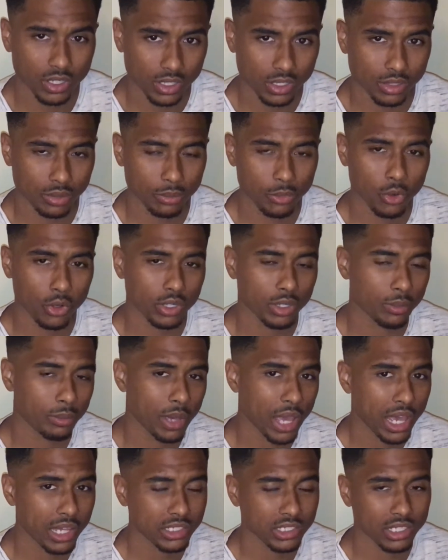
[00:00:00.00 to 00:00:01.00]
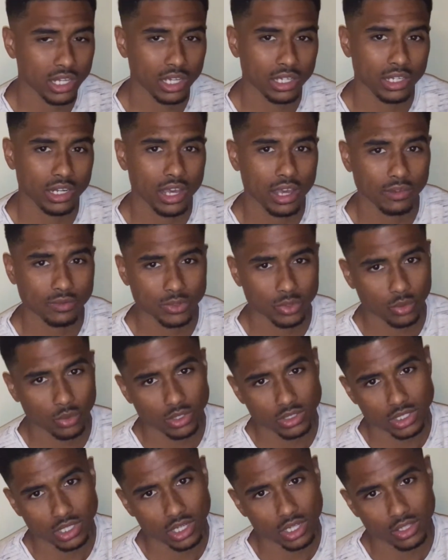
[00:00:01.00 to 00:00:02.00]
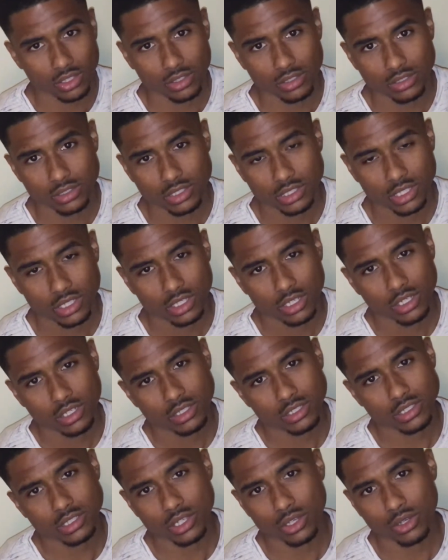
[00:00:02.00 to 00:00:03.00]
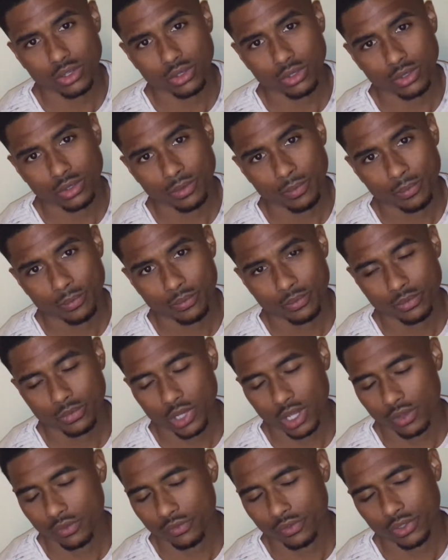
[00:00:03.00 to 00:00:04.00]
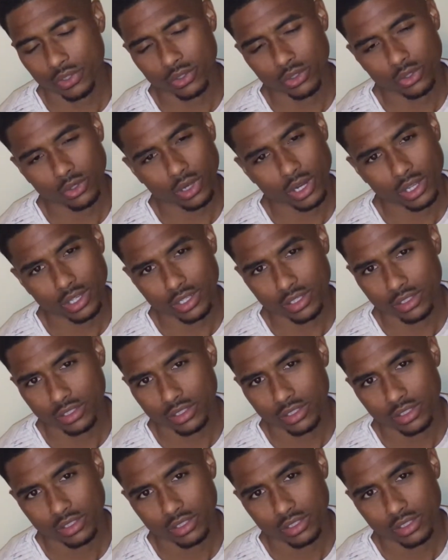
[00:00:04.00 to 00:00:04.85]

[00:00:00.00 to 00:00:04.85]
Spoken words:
the more compassion I can have towards others. So I feel great.